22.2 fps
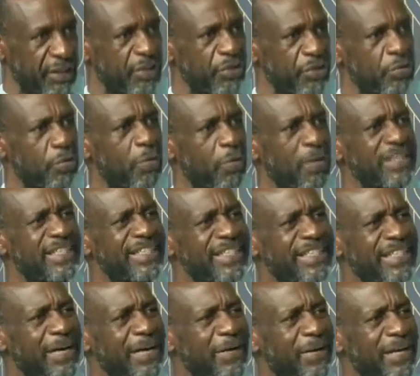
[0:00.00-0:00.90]
So what
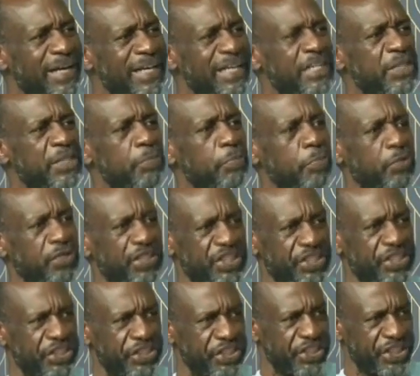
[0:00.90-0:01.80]
is our export
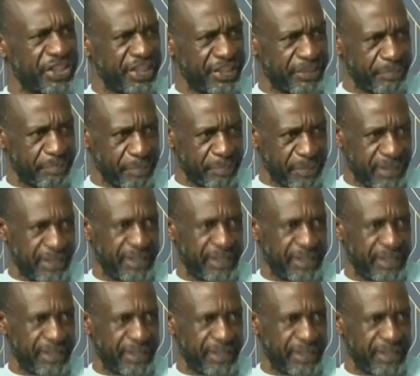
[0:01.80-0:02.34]
GDP?